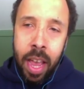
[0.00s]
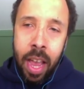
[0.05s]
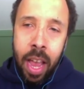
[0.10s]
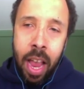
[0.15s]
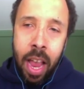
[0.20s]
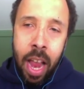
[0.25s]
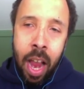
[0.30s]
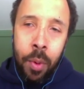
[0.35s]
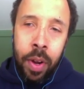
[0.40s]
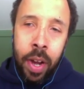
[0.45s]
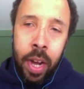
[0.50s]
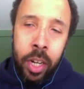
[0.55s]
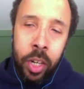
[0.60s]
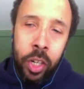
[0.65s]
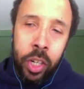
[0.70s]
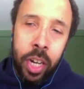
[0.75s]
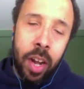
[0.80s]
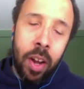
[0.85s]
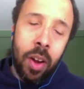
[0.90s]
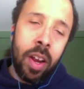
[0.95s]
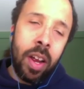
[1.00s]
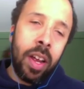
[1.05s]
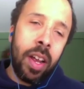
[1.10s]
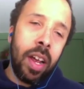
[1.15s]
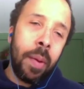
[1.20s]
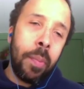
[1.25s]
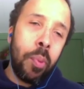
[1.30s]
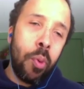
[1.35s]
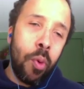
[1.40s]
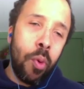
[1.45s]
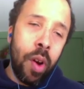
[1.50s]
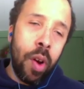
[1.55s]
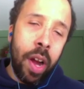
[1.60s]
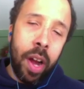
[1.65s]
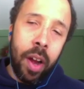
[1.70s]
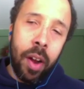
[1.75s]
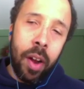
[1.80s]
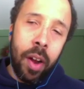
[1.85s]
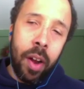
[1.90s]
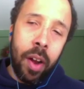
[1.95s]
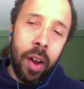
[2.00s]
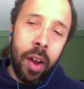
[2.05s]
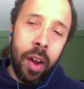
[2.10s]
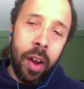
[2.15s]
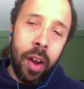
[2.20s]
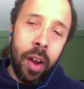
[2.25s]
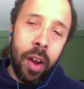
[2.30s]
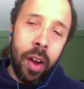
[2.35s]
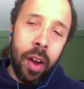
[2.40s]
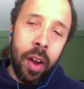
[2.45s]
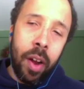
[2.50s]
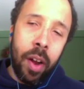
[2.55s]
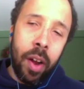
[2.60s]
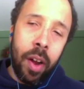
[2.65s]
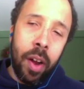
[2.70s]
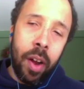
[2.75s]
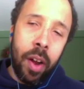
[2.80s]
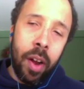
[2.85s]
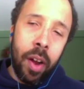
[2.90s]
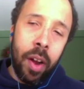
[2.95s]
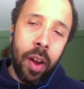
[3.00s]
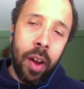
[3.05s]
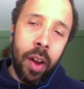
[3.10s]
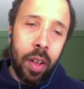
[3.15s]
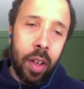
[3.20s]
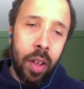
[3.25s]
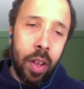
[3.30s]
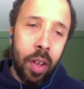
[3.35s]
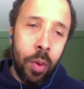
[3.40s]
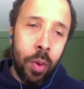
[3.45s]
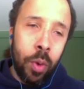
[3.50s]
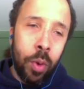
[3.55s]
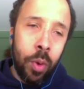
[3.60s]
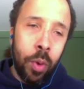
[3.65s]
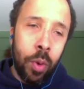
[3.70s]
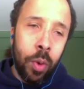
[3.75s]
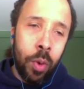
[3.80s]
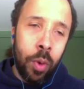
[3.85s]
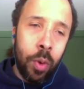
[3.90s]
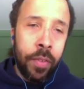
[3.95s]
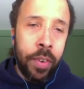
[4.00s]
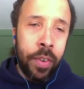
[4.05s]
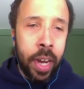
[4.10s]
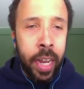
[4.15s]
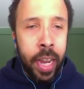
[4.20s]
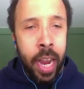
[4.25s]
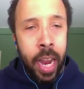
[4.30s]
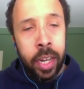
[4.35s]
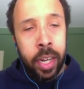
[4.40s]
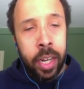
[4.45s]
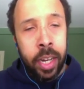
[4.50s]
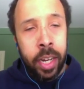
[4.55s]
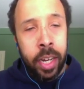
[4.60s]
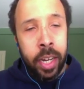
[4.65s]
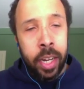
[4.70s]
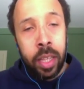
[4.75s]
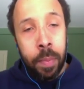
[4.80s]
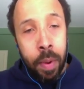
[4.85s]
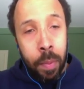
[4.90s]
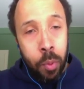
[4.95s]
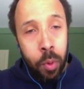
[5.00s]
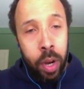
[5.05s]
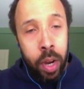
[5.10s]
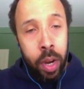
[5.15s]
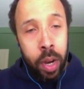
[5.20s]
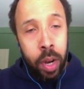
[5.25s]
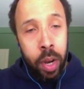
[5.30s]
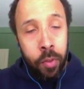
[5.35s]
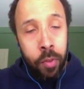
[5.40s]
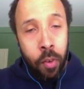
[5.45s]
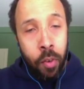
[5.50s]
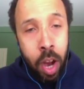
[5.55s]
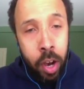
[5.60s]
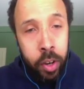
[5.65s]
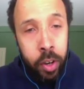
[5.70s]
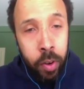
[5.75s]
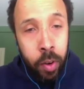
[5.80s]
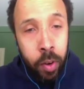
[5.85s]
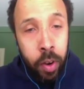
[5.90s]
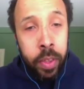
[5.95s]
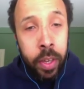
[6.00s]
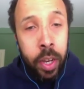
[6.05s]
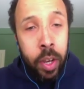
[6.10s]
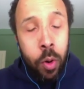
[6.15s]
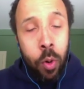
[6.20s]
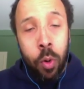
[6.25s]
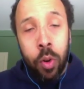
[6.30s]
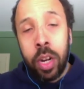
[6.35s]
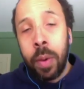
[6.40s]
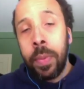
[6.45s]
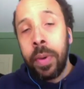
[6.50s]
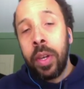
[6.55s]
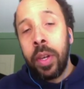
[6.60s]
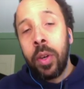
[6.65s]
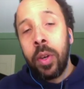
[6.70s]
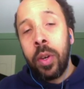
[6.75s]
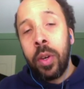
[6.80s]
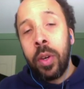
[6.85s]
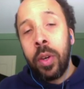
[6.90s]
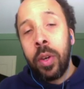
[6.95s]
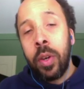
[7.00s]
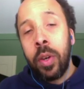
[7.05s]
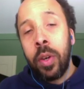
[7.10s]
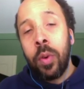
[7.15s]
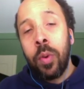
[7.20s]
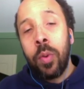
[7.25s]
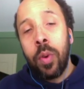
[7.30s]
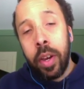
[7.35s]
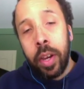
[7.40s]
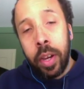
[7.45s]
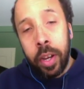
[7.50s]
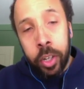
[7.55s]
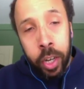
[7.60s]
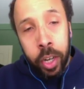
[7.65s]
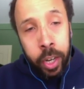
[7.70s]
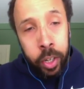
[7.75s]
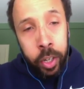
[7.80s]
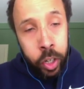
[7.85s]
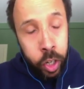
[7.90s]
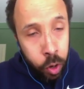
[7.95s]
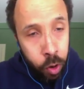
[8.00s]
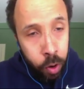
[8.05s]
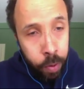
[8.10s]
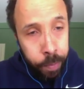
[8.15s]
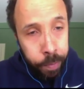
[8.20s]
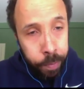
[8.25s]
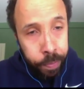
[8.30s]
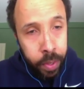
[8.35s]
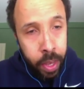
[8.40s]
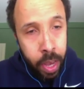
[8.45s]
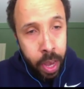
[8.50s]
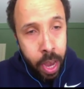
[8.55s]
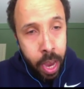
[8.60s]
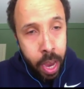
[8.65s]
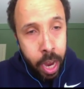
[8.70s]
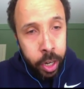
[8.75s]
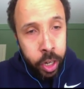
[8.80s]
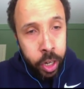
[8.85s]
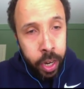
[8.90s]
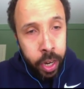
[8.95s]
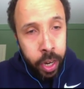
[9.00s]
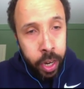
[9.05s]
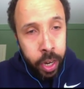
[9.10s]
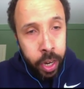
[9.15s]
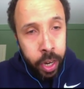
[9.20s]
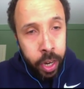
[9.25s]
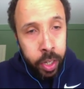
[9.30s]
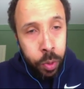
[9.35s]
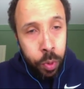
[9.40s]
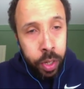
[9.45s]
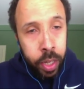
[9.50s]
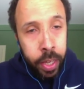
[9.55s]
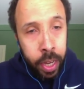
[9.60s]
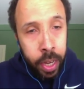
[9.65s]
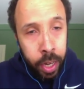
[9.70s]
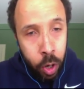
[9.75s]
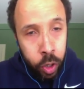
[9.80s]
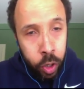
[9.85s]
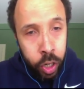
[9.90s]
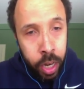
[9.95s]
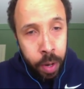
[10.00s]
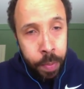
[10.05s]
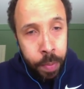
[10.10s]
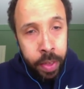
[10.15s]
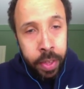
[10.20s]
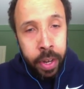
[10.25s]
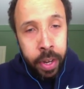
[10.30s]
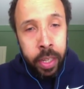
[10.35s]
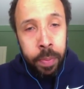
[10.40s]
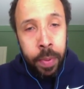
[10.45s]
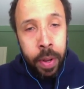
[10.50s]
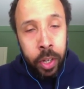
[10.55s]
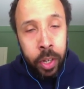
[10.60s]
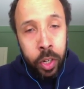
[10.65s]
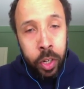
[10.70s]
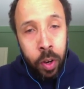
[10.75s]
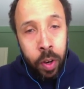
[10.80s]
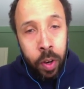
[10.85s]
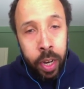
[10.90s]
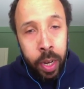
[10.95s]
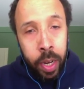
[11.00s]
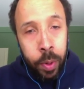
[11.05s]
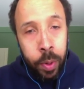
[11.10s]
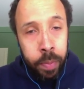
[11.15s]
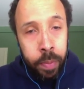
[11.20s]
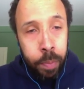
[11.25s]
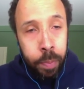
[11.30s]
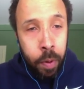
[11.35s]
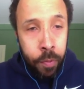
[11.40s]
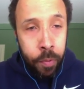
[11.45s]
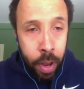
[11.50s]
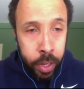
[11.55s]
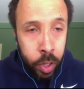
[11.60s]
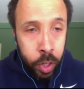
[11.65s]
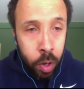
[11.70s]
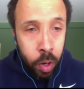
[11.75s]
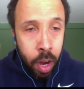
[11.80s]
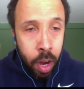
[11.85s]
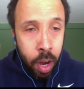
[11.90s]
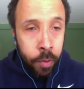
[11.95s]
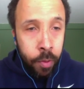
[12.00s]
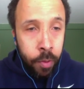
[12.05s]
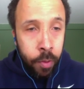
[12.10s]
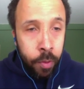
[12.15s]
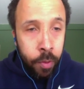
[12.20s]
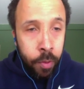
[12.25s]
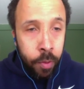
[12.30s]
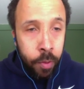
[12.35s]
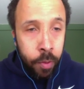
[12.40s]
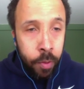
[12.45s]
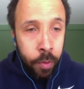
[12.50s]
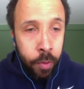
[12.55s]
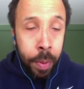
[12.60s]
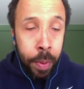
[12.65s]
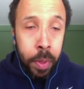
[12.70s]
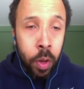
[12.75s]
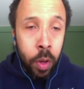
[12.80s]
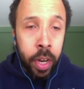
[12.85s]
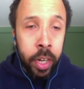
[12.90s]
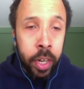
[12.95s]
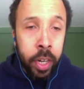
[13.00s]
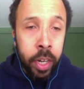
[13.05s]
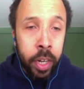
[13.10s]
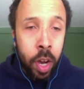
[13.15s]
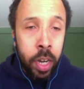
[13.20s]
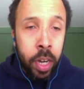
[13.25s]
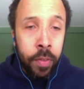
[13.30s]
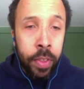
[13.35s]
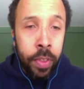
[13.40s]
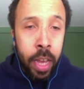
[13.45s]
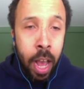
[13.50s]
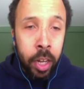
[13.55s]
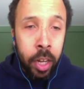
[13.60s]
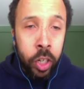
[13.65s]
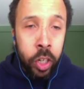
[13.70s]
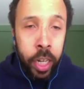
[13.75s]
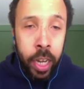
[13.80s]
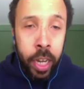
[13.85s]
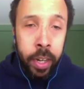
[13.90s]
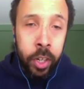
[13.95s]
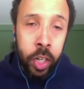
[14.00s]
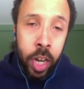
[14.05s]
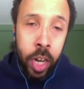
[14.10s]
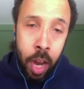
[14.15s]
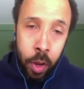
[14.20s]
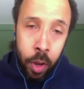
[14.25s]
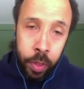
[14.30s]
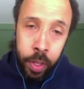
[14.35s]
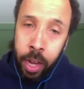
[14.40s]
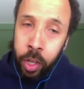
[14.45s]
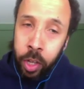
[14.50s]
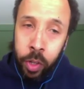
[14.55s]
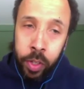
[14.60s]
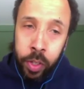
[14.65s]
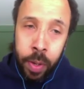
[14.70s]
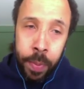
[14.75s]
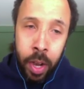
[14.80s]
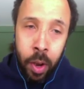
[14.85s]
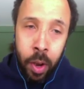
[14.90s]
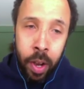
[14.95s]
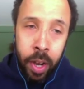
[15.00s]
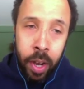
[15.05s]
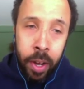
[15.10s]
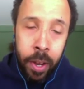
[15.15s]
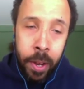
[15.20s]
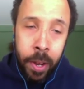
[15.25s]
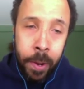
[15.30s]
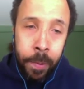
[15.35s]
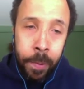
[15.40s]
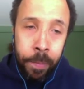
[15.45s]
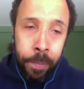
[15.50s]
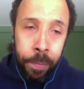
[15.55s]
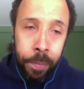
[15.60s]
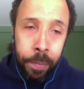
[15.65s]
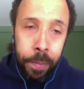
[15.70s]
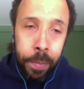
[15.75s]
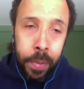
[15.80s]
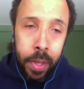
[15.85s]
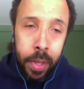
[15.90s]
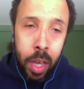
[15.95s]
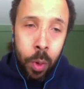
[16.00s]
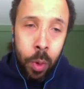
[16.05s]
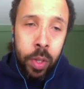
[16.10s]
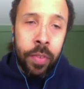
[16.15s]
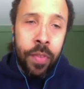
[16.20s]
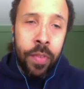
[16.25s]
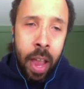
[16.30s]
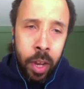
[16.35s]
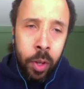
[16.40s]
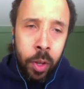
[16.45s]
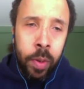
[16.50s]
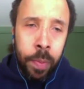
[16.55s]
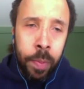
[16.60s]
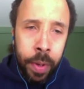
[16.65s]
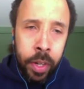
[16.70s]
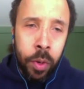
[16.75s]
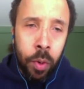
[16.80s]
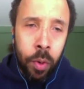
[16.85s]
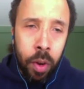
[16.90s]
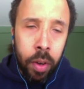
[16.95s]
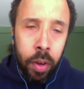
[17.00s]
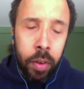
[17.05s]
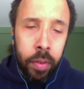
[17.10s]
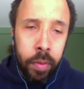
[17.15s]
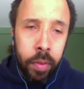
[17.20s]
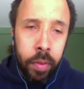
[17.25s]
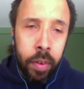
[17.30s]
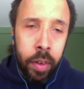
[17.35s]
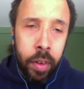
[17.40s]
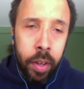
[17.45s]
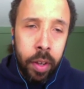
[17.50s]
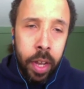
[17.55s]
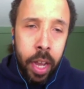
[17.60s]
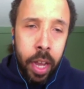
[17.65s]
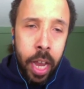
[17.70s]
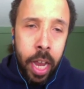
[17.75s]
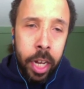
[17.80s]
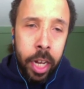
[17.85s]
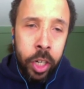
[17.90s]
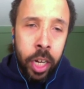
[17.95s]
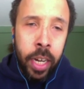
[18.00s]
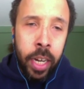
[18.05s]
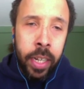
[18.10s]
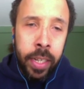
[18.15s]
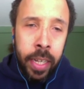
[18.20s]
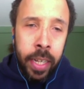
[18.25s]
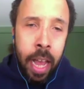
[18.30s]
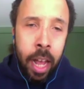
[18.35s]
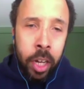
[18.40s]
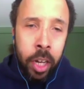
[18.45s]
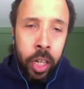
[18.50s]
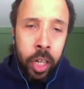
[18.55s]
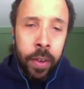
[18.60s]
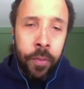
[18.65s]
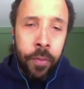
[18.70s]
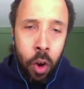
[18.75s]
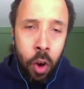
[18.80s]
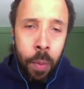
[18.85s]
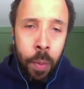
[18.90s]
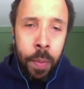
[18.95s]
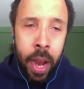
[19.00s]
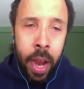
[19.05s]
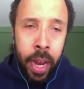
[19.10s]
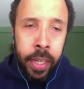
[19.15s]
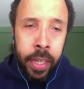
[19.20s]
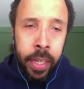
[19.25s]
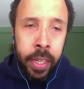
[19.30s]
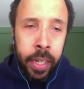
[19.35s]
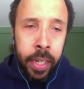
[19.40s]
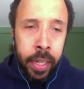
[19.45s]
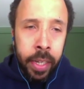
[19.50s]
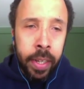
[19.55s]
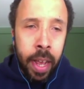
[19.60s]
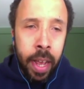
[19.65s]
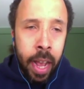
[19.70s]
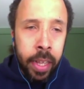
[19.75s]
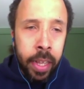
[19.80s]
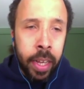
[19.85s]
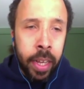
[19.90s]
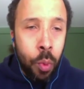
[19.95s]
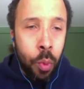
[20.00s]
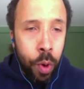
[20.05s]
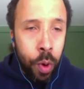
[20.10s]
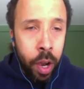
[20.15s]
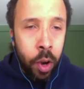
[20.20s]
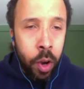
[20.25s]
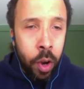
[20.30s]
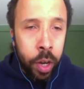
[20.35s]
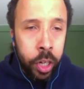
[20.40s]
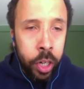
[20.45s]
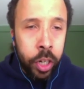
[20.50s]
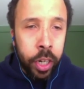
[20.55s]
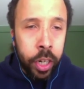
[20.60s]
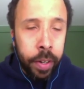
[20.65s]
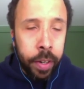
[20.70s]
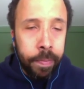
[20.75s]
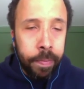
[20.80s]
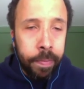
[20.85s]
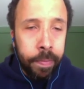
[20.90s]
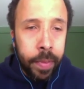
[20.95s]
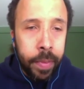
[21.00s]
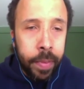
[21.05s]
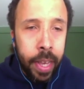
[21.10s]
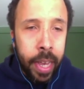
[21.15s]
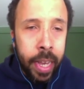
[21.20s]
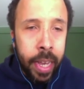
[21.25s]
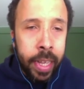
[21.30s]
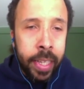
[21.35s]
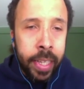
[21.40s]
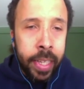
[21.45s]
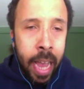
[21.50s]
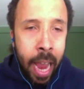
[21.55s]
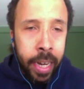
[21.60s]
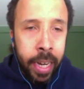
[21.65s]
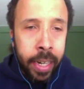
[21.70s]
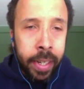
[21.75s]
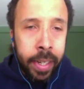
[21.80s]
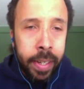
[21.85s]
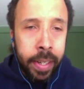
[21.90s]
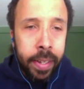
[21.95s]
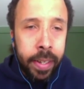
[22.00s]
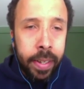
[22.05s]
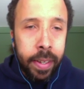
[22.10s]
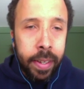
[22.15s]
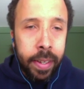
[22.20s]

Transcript: I would like to share a prayer which I've dedicated to the memory of Reverend Dr. Theodore W. Jennings, Jr. Jennings was a theologian and Methodist minister. He was professor biblical and constructive theology at Chicago Theological Seminary. He was a valued mentor. Jennings' theology affirmed my existence as a queer Christian. His guidance